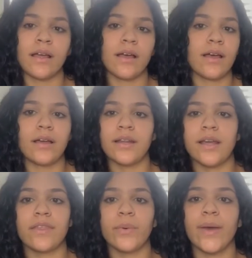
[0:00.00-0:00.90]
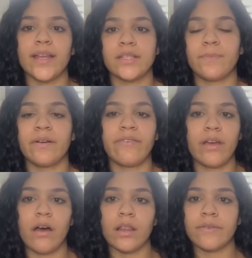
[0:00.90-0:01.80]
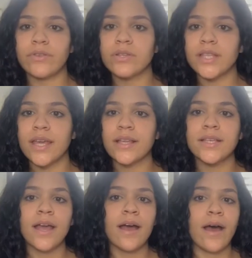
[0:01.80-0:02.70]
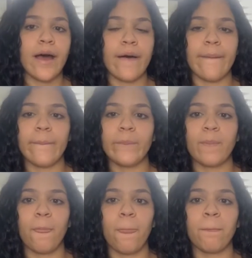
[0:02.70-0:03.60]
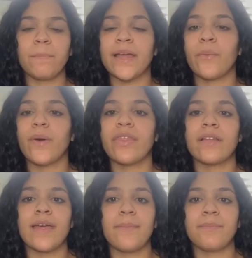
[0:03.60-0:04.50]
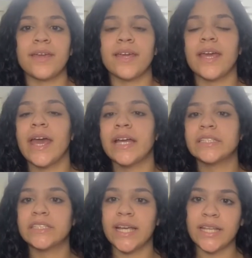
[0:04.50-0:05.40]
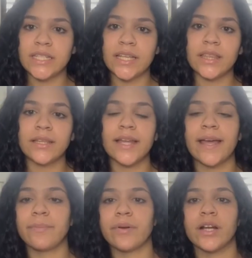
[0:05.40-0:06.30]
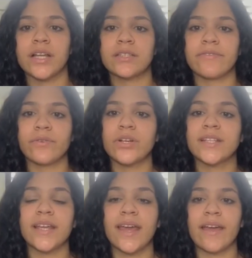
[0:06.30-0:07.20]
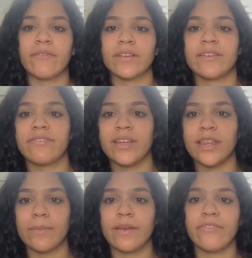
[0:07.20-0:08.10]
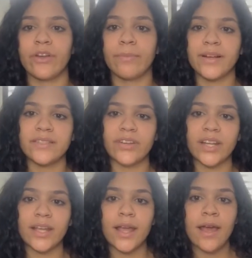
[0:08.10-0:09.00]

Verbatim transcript: another way to prevent all of those things um, like whether that be changing the diaper because of course they can't really feed them if you're breastfeeding